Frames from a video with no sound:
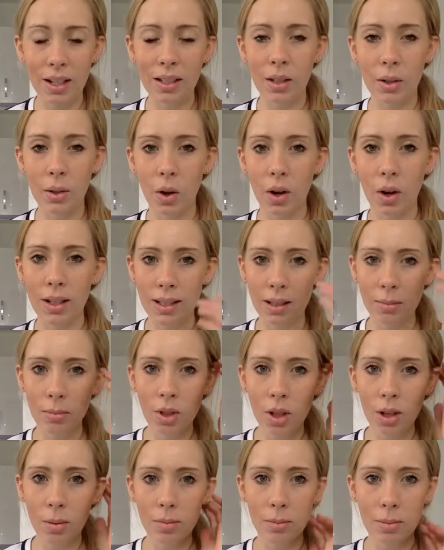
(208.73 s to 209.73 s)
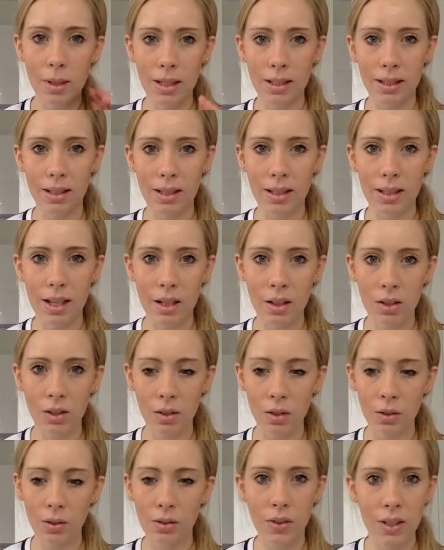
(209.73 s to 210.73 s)
So I sometimes mix this
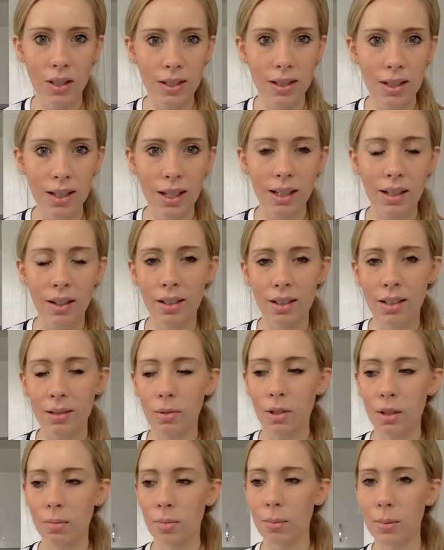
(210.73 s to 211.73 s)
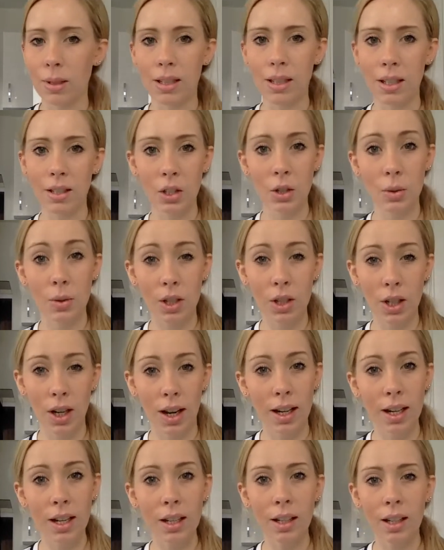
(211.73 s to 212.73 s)
into a fizz stick, I sometimes mix it into a
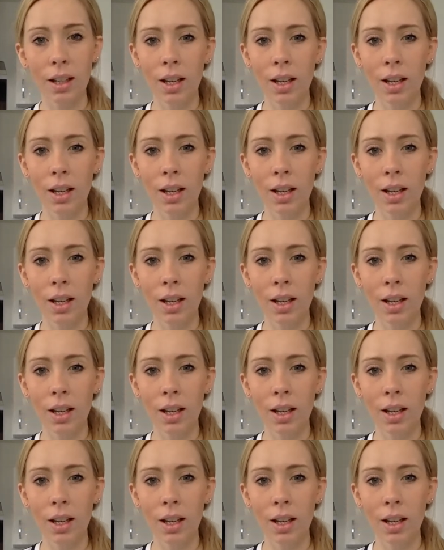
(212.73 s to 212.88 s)
shake.